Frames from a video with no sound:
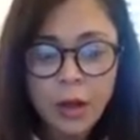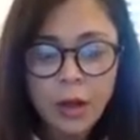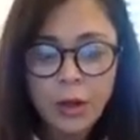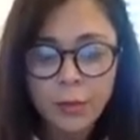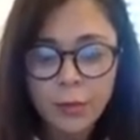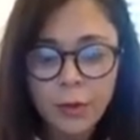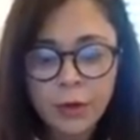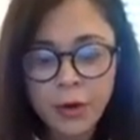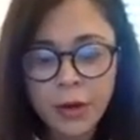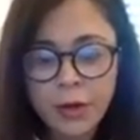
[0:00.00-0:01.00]
In
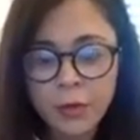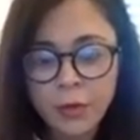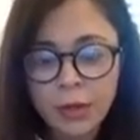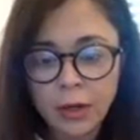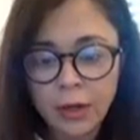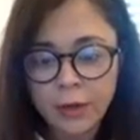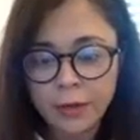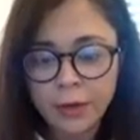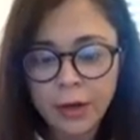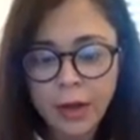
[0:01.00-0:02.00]
creating week
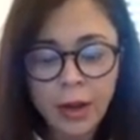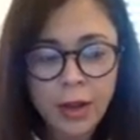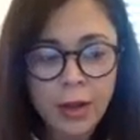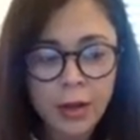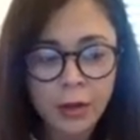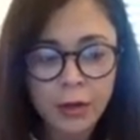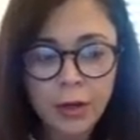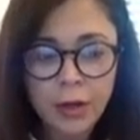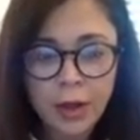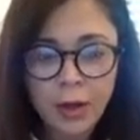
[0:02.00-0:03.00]
11 and
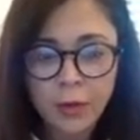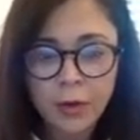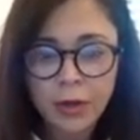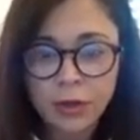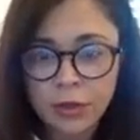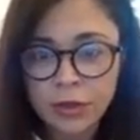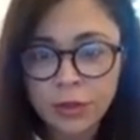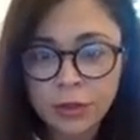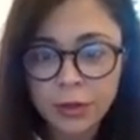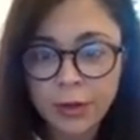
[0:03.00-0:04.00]
looking at what I
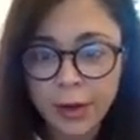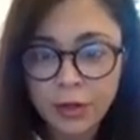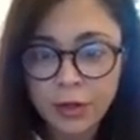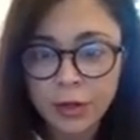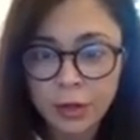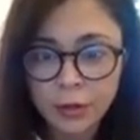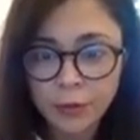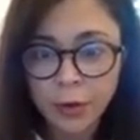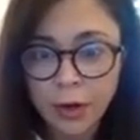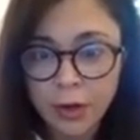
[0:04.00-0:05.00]
traditionally lecture on
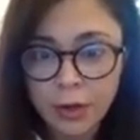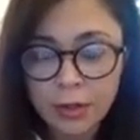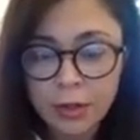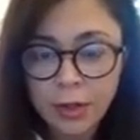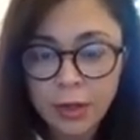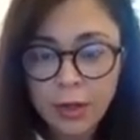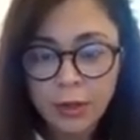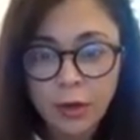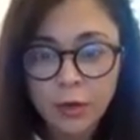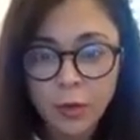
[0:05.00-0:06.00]
for Kant,
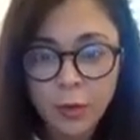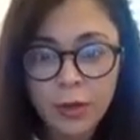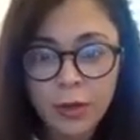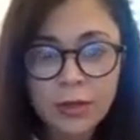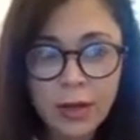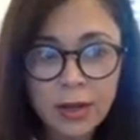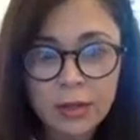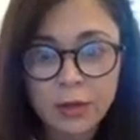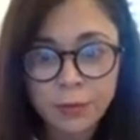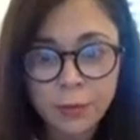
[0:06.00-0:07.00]
that normally takes
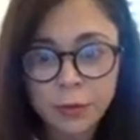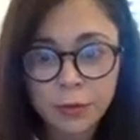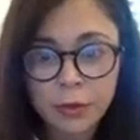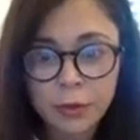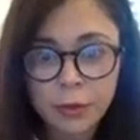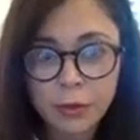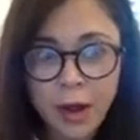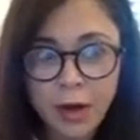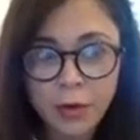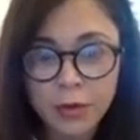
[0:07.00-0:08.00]
a full 2
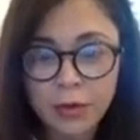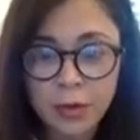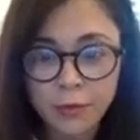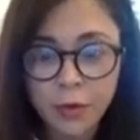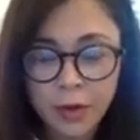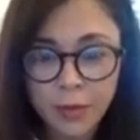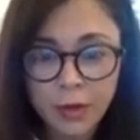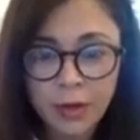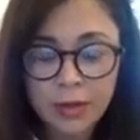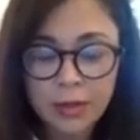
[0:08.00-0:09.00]
hours and 40
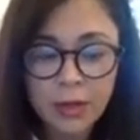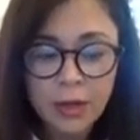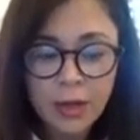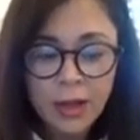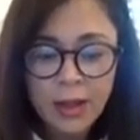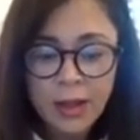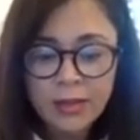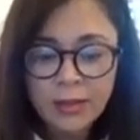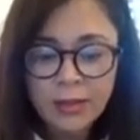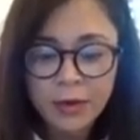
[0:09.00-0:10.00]
minutes. He
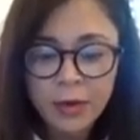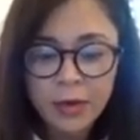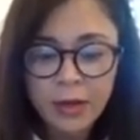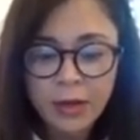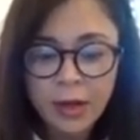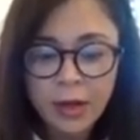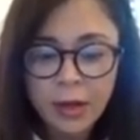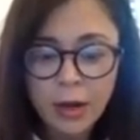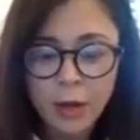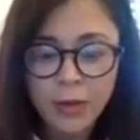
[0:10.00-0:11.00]
has a very
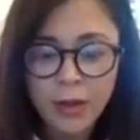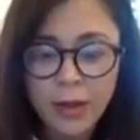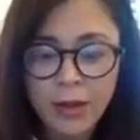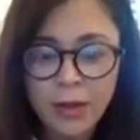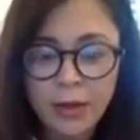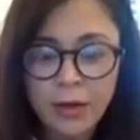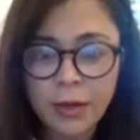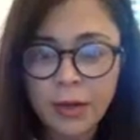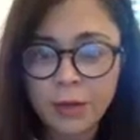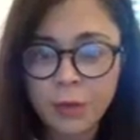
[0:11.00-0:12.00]
complicated theory,
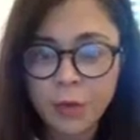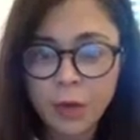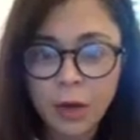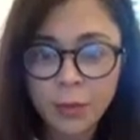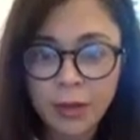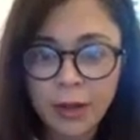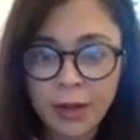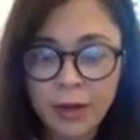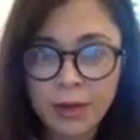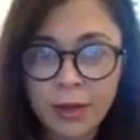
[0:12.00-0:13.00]
even more
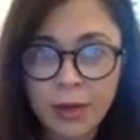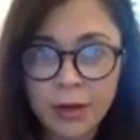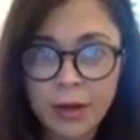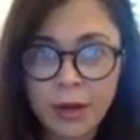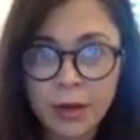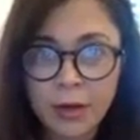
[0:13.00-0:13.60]
complicated than